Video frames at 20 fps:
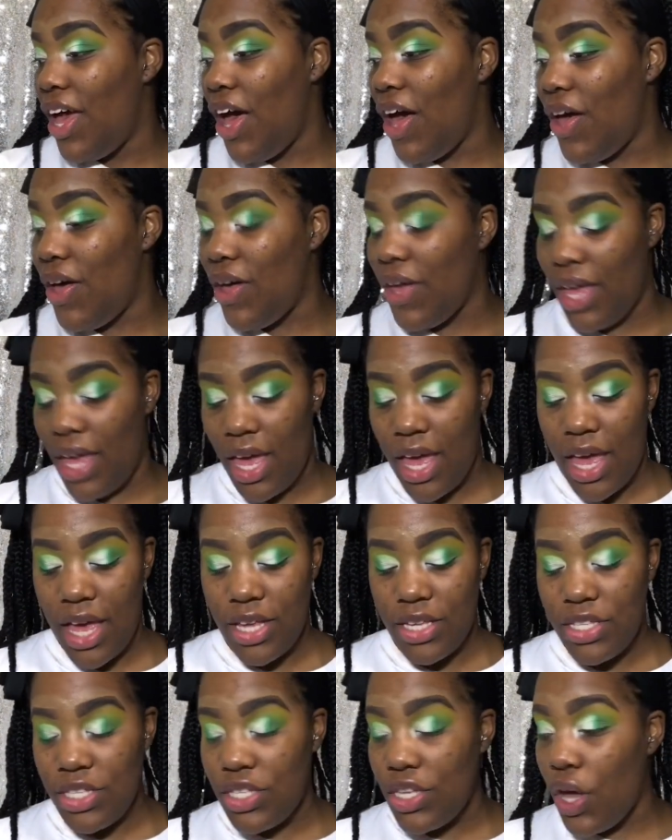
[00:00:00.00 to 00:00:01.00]
Okay,
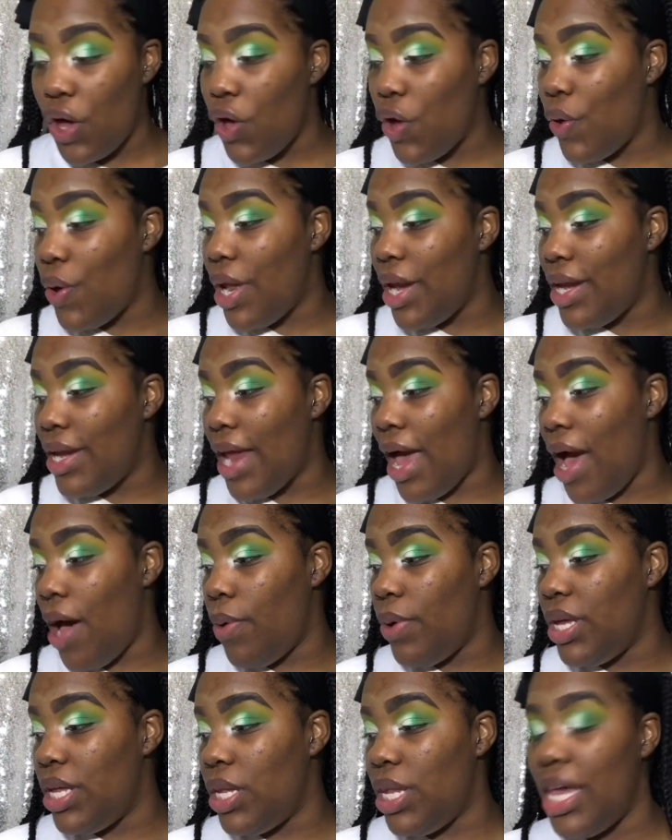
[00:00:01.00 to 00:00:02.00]
so now
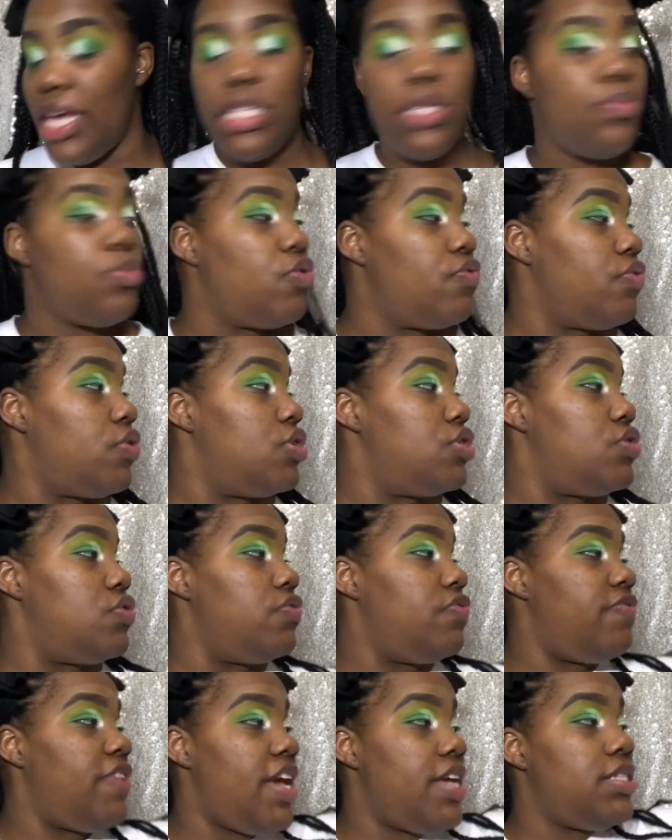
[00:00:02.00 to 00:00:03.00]
let's move on to
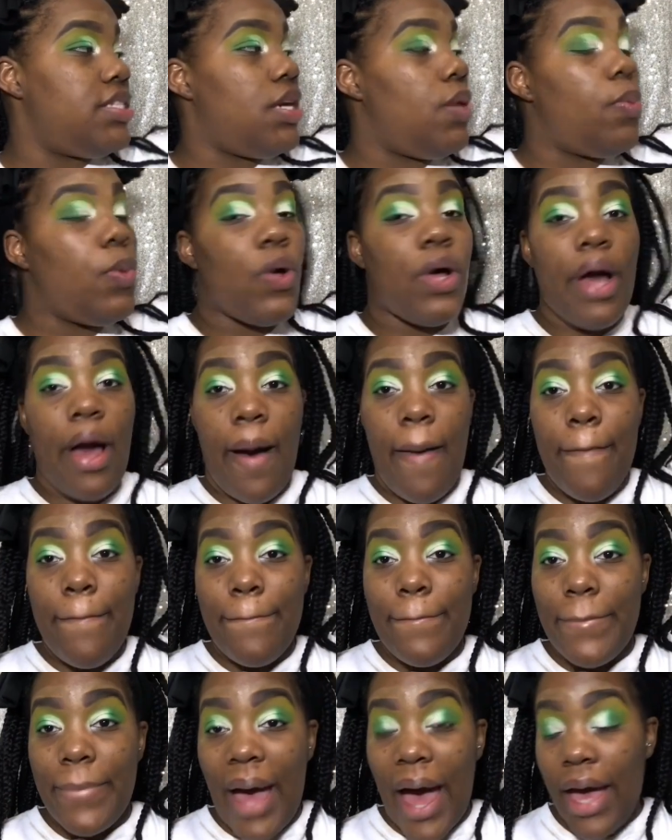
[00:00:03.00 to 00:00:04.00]
face, and we'll come
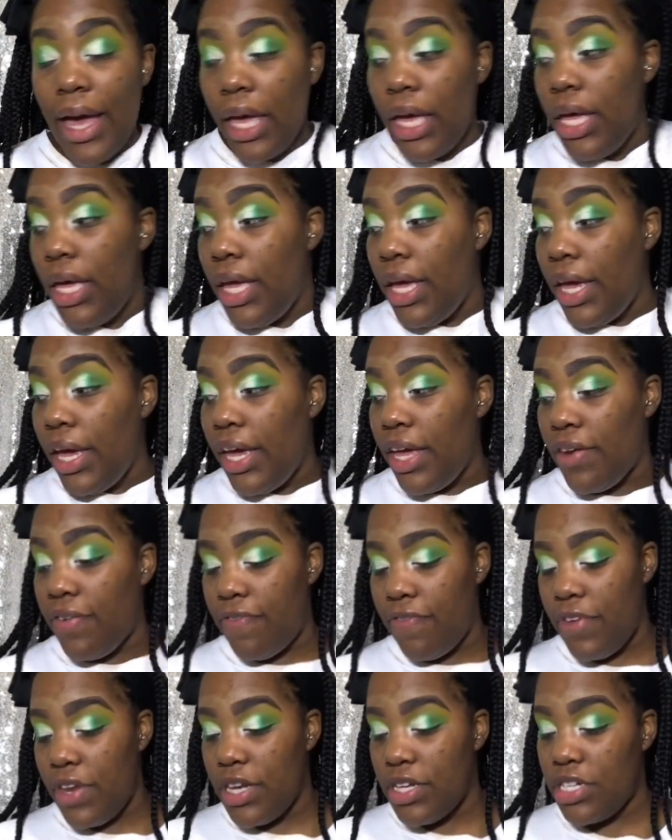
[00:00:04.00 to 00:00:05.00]
back and
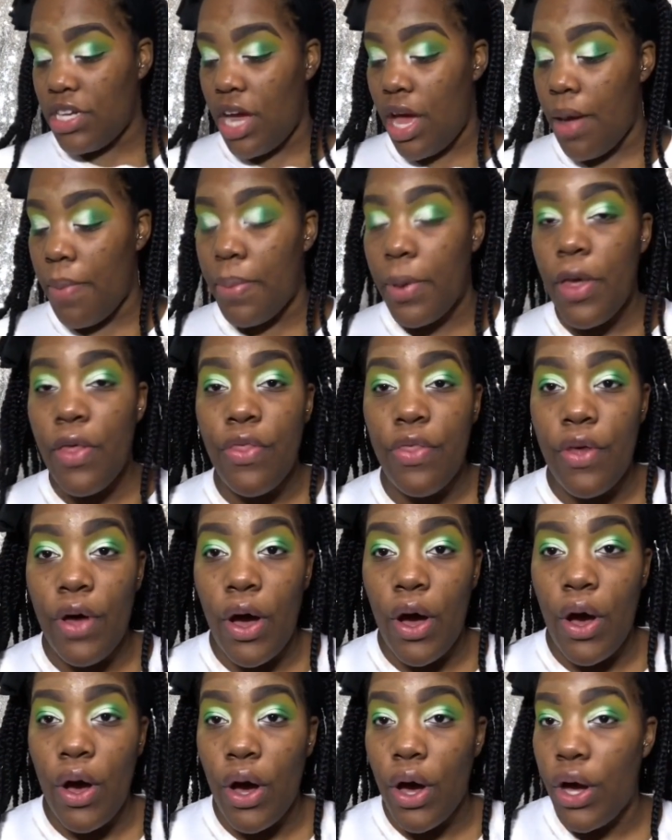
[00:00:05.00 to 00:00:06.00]
finish up the
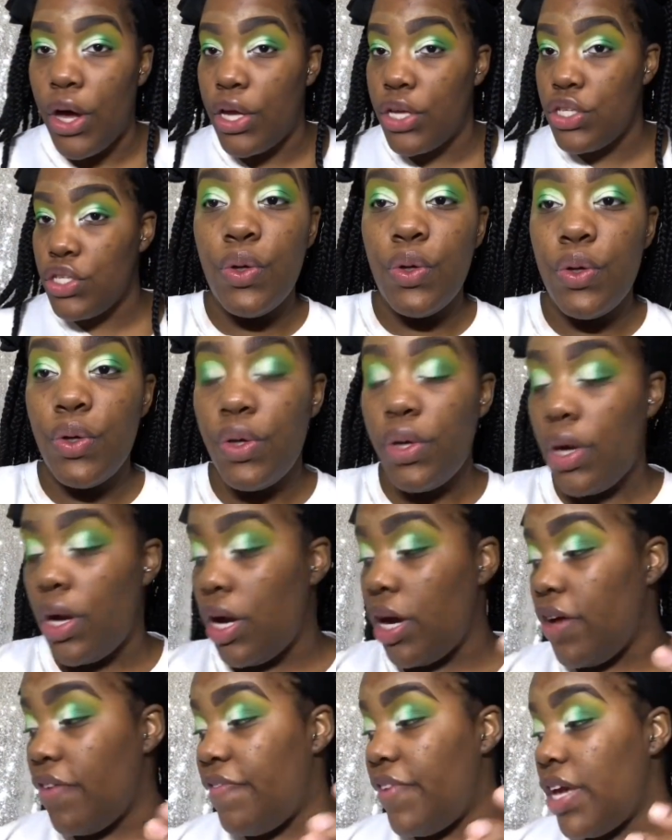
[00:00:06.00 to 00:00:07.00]
eyes.
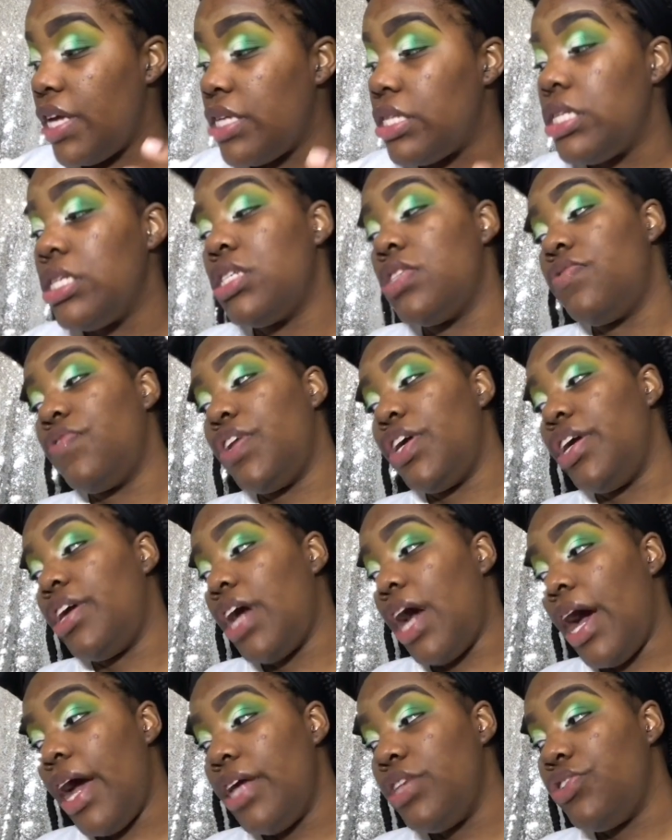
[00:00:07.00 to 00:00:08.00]
Her face looks very
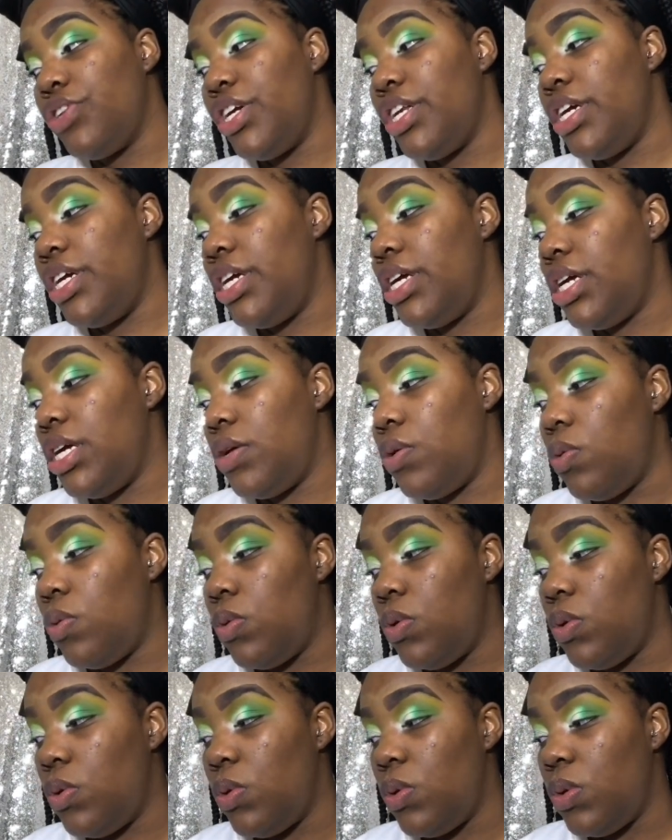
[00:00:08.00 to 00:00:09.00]
hydrated.
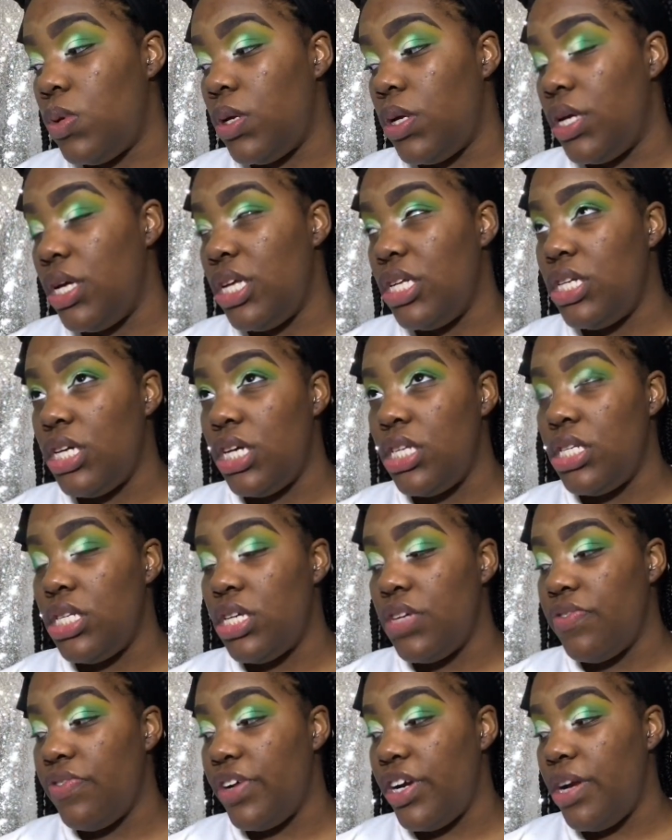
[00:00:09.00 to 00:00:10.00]
It does
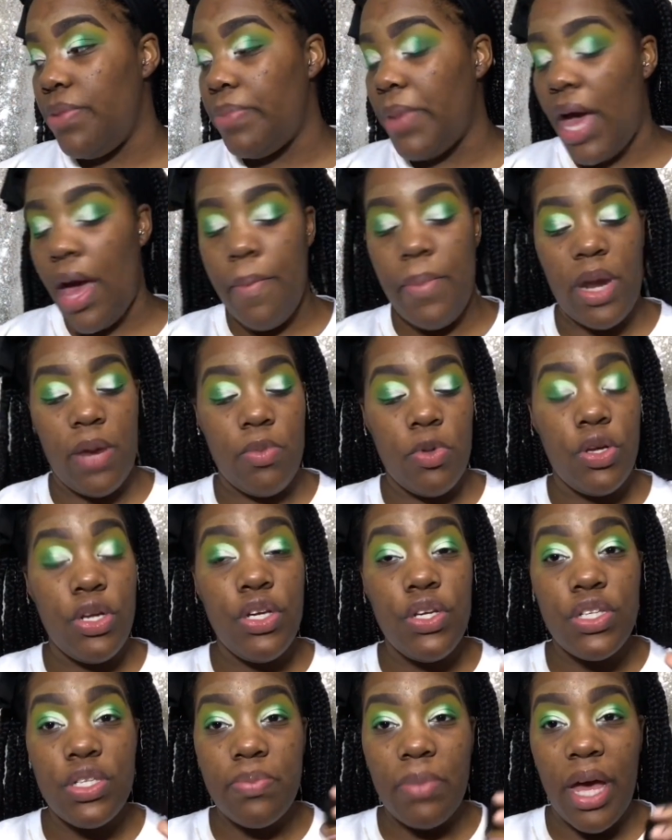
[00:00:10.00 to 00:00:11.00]
look very matte, but I'm going to
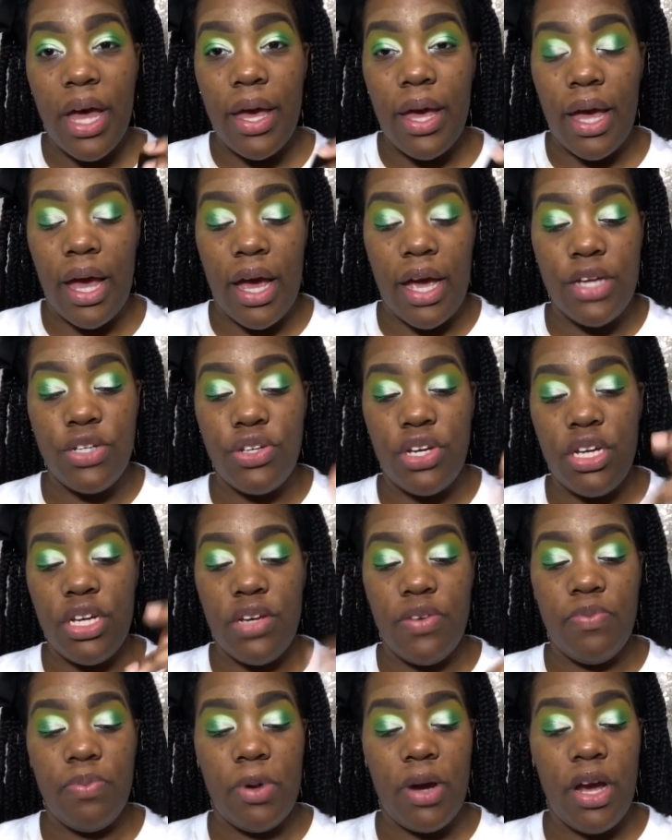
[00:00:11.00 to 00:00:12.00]
use my
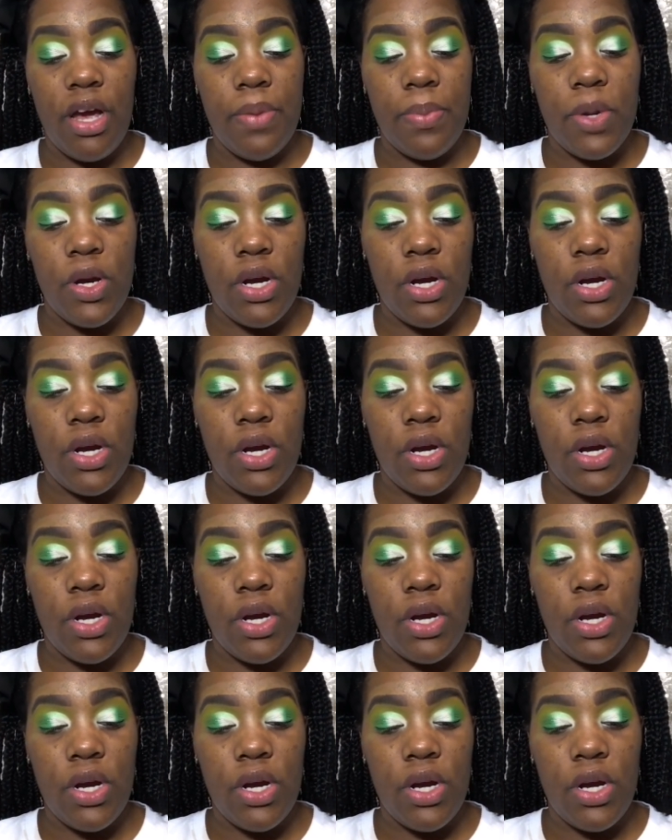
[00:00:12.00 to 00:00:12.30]
hydrating primer.